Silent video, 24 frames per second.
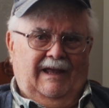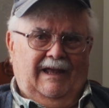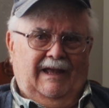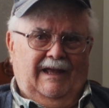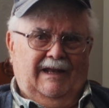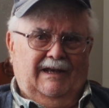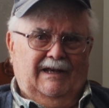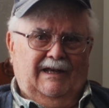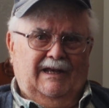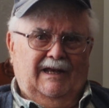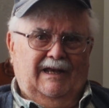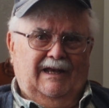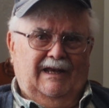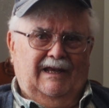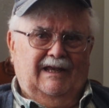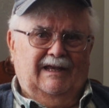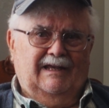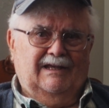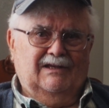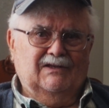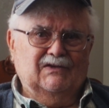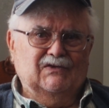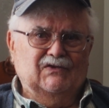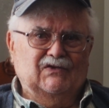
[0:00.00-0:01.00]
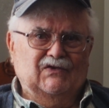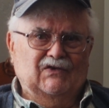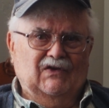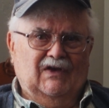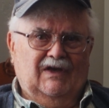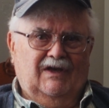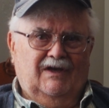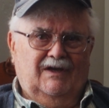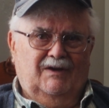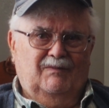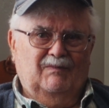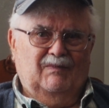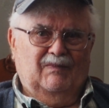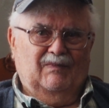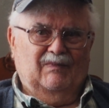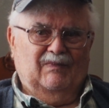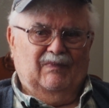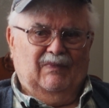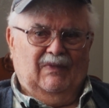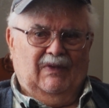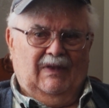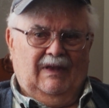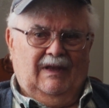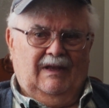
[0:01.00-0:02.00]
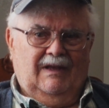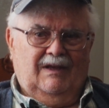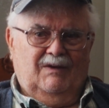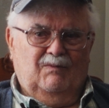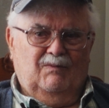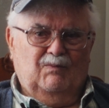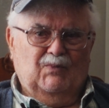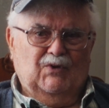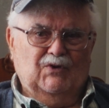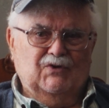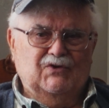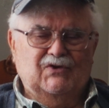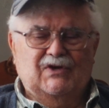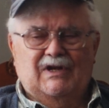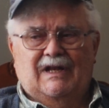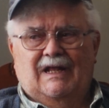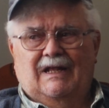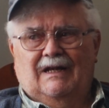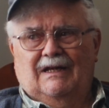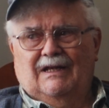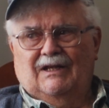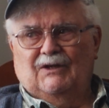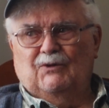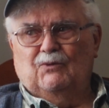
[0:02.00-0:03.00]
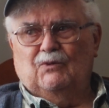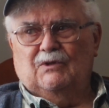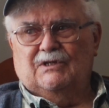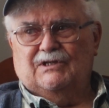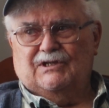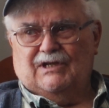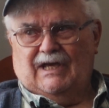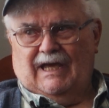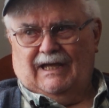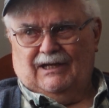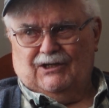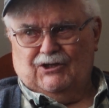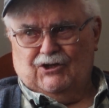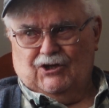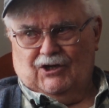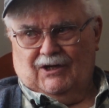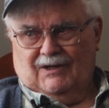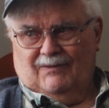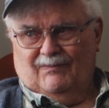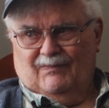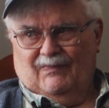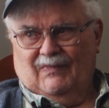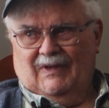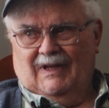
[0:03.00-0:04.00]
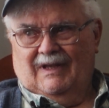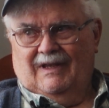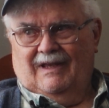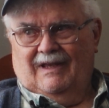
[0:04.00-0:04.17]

And his personality was catching.